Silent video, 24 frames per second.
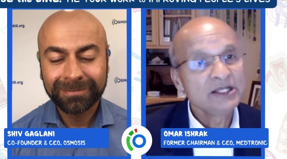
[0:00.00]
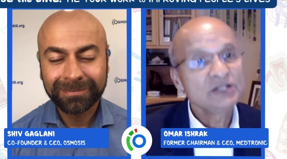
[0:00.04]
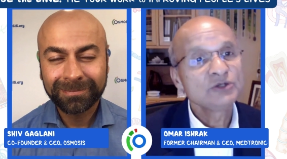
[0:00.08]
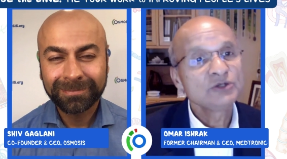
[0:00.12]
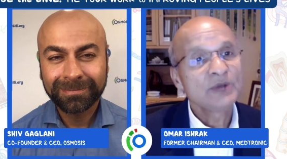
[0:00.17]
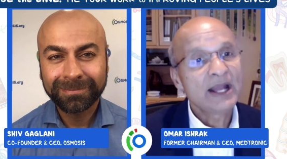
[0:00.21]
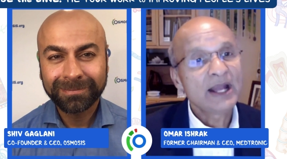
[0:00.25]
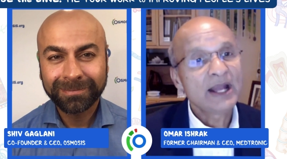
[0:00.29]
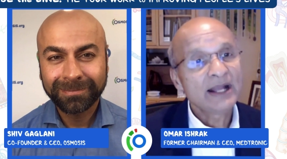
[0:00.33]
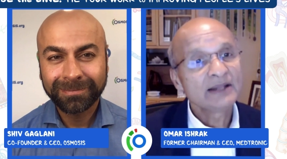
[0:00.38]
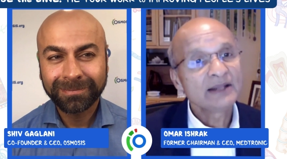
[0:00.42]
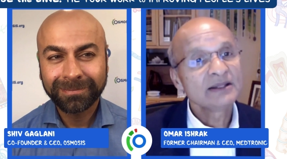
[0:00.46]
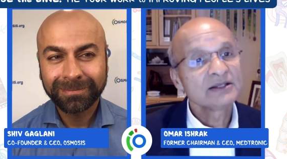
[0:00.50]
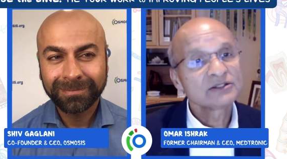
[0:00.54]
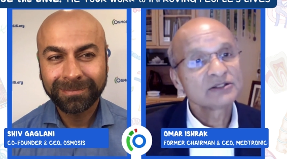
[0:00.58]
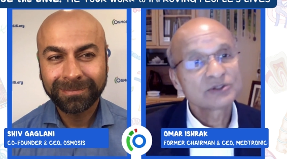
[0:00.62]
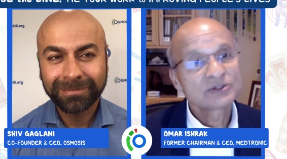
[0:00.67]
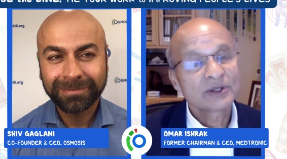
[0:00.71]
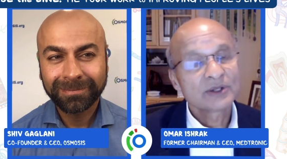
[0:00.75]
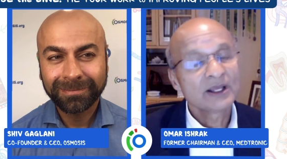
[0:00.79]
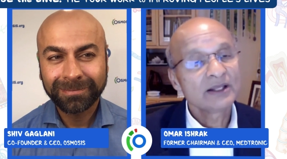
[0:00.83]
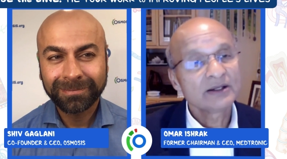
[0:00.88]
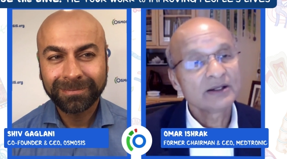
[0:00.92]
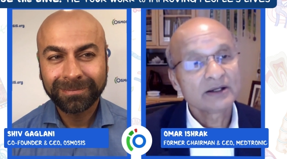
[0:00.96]
Speaker 1: may need to add things
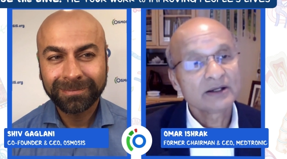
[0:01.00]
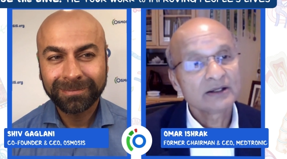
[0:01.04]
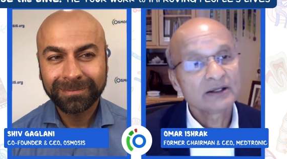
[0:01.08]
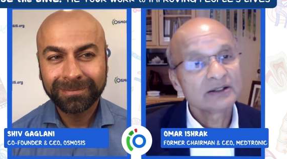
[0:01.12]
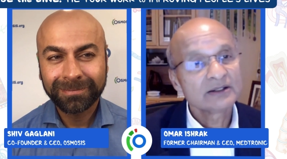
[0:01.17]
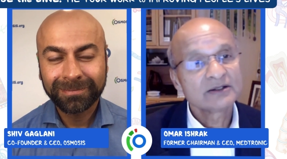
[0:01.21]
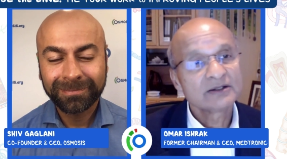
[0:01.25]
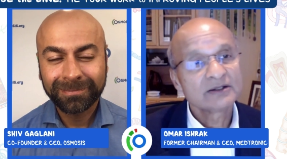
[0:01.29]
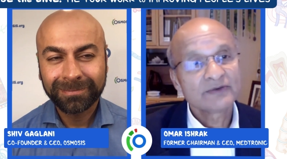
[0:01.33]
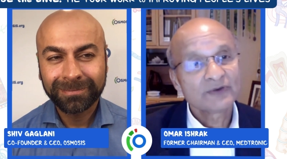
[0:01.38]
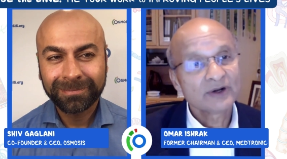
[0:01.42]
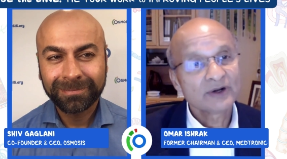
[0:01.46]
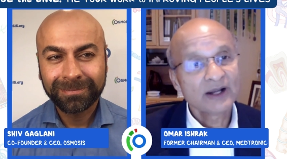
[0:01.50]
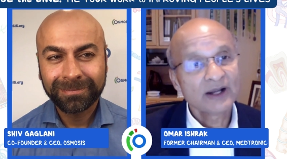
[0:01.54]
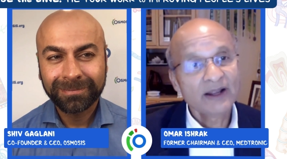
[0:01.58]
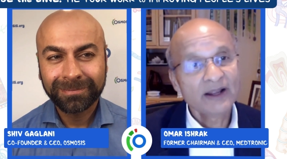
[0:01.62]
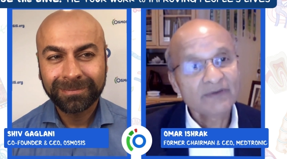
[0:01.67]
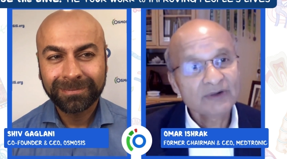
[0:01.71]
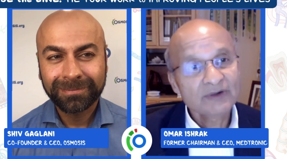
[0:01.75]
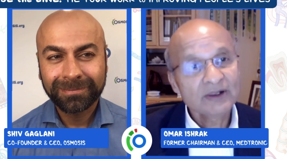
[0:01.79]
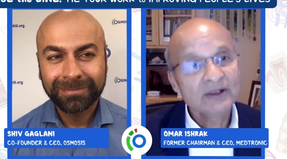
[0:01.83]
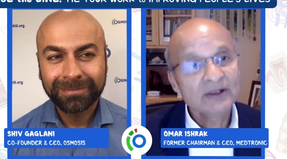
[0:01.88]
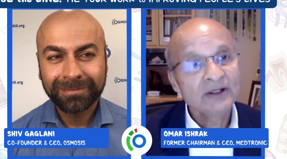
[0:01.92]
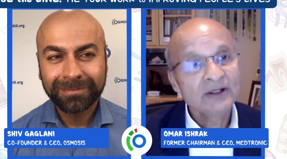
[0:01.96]
together at a different
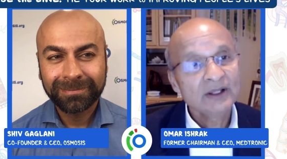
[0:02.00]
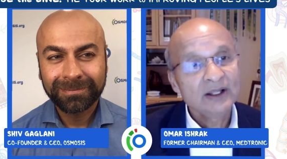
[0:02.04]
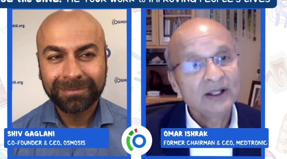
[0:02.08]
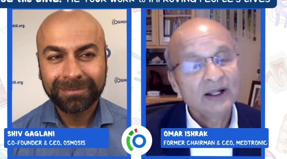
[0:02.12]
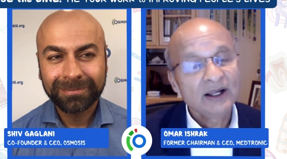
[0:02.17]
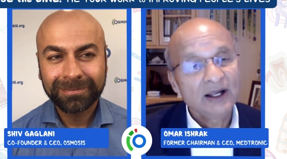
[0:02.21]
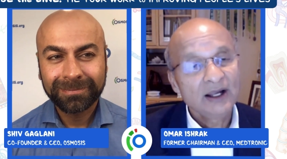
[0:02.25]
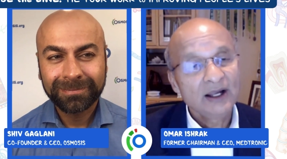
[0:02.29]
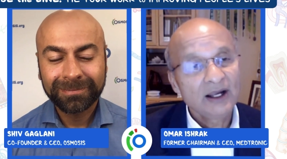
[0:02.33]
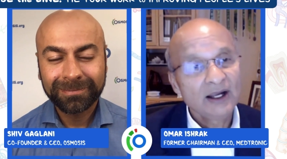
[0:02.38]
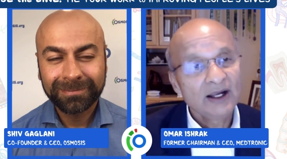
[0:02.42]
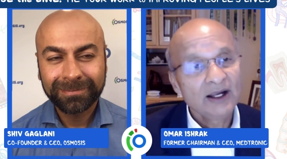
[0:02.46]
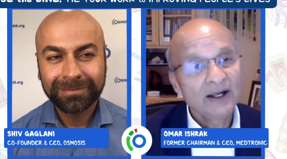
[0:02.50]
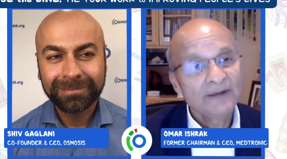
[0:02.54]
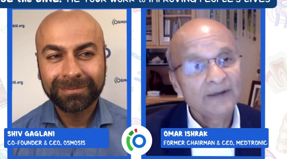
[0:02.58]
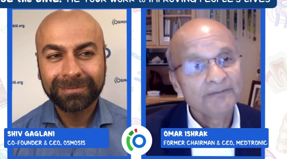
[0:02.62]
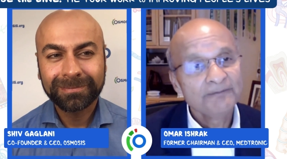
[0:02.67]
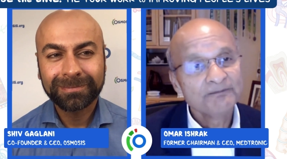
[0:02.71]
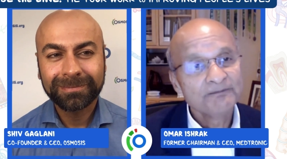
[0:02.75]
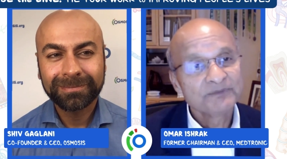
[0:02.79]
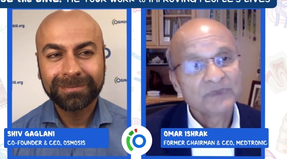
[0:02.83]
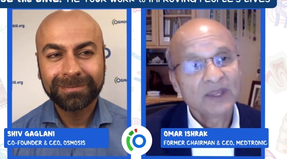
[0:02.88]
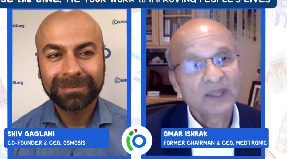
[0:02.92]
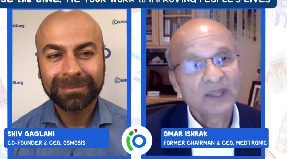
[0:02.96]
level.
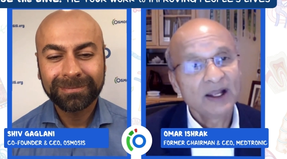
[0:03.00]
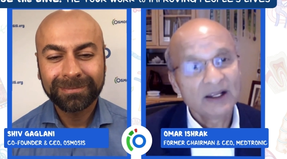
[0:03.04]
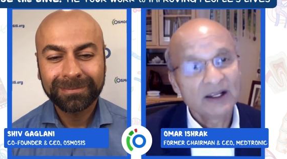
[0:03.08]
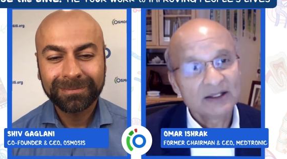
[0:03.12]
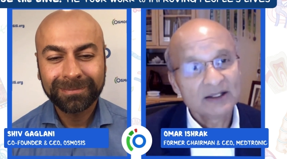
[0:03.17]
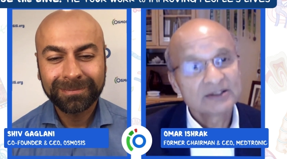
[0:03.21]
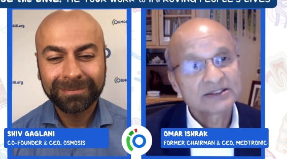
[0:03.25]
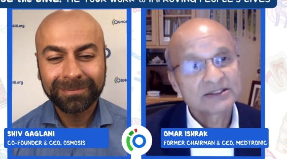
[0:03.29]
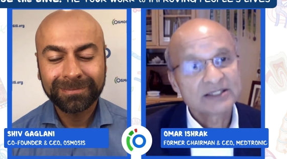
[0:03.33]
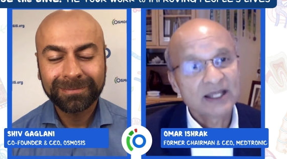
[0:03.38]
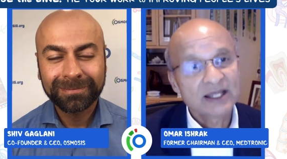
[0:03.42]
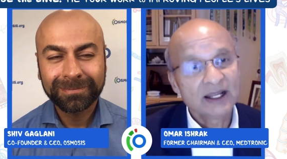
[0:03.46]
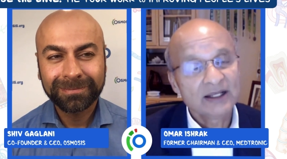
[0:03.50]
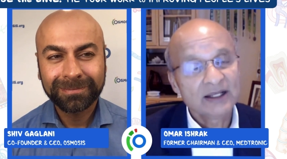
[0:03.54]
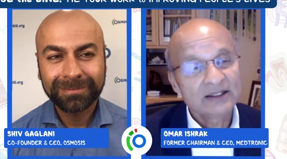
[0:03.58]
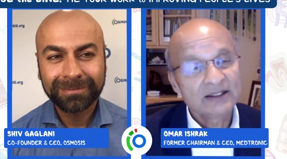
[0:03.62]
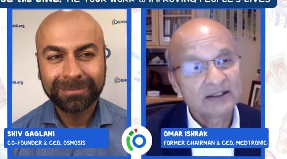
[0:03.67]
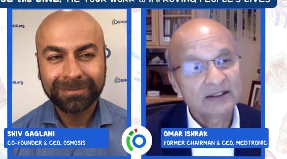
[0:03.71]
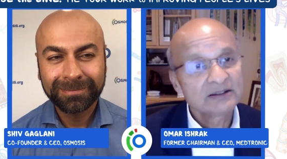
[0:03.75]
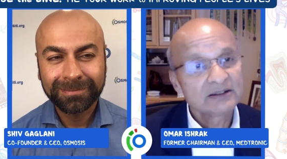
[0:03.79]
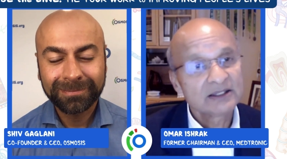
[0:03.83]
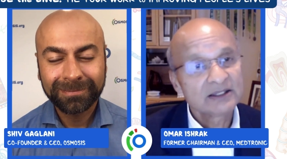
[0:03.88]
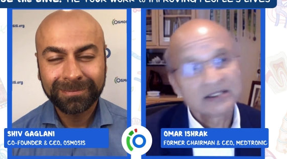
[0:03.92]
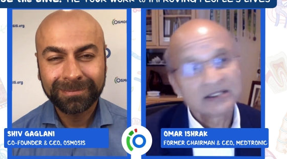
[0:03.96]
Um, I understand,
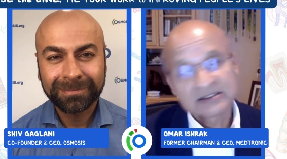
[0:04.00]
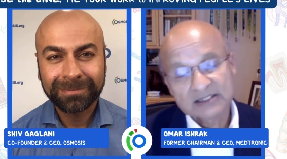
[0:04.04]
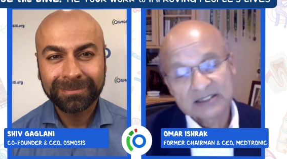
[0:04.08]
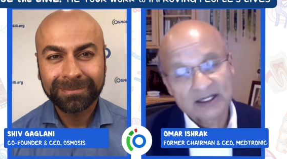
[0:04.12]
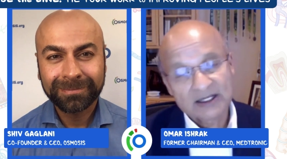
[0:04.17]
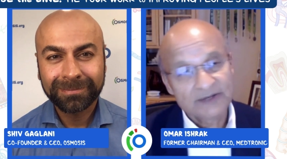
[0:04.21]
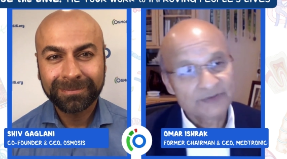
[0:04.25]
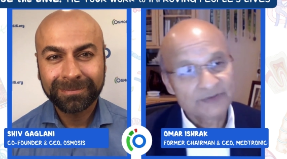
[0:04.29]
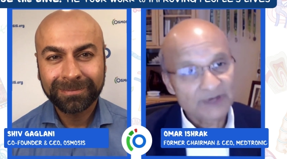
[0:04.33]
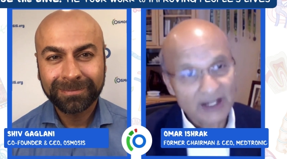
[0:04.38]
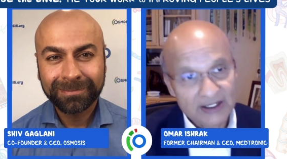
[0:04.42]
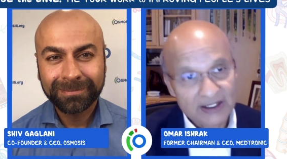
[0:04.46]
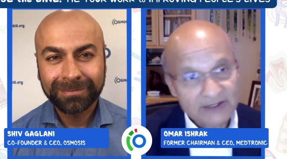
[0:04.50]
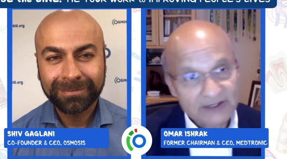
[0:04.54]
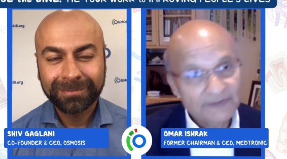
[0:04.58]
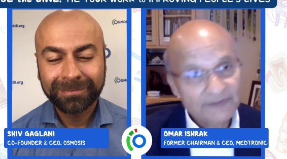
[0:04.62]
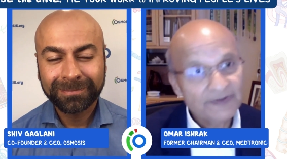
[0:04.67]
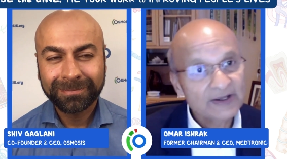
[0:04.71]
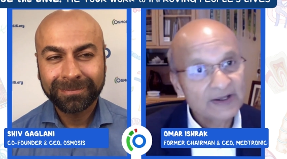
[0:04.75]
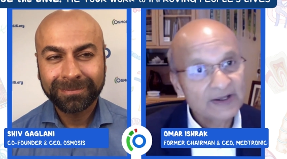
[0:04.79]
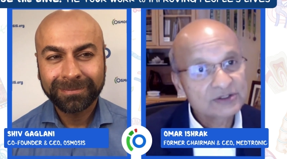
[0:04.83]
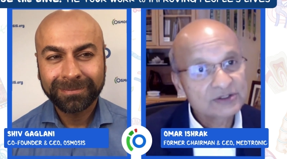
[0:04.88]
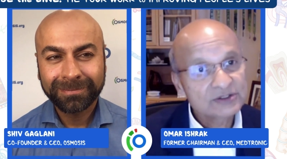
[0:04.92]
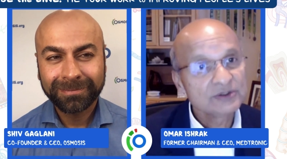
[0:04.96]
and things can have side
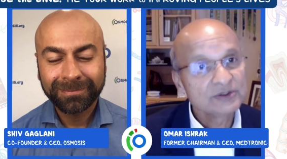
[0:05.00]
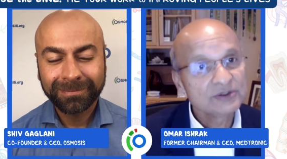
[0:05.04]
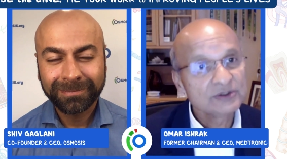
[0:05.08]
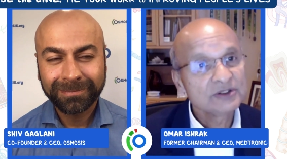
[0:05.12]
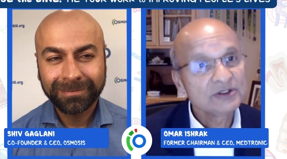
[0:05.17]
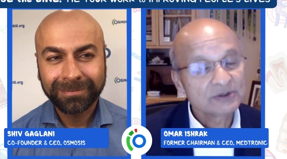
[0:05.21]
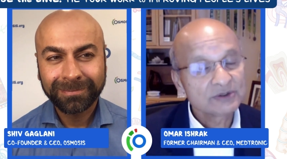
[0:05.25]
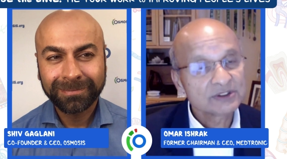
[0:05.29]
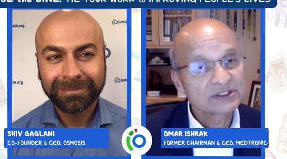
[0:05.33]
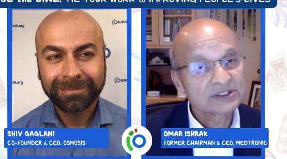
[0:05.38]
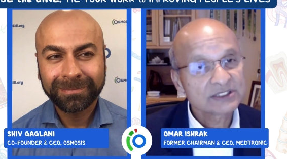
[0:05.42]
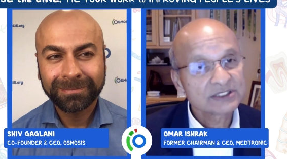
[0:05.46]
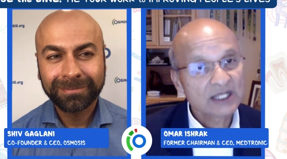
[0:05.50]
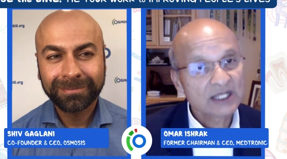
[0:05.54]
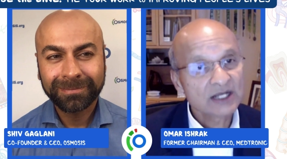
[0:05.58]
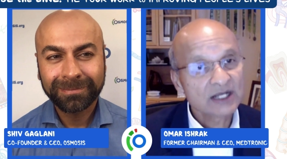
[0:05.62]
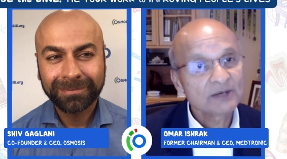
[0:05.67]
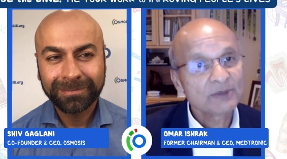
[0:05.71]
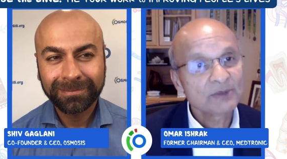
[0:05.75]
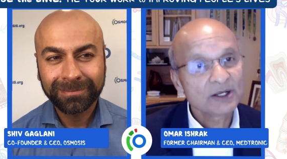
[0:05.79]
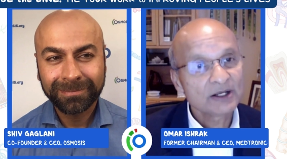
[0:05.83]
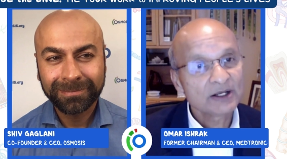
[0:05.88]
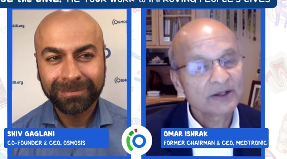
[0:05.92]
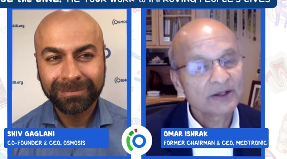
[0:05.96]
effects. You need to
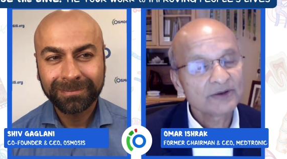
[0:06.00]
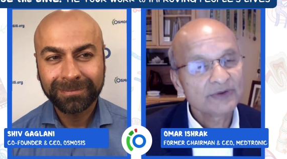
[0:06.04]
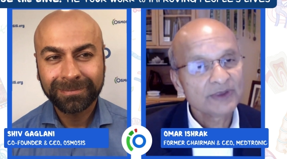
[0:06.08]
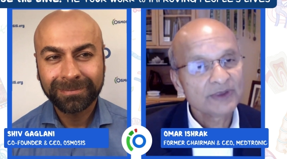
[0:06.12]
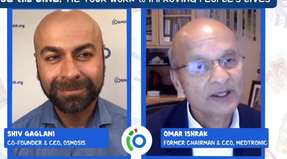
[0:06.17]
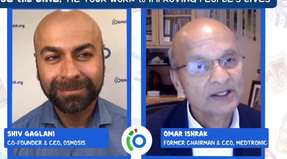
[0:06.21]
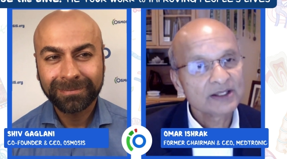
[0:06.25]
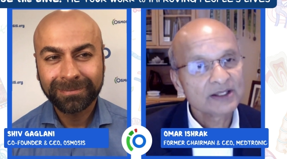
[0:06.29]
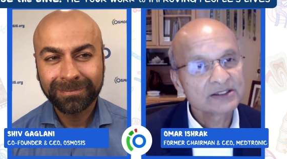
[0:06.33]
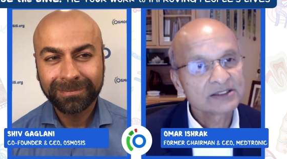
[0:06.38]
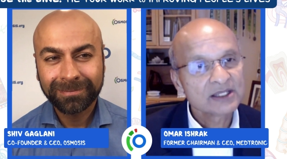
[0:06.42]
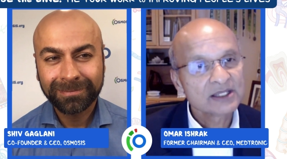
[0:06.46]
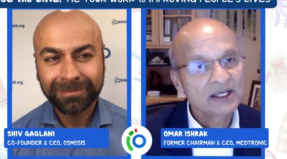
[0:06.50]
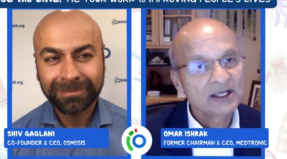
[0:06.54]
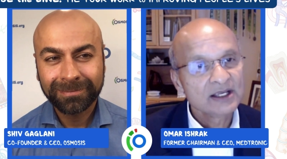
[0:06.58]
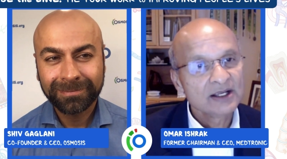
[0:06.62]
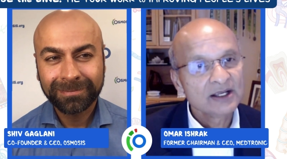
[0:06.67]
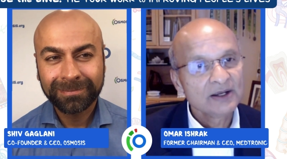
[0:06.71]
understand about other things.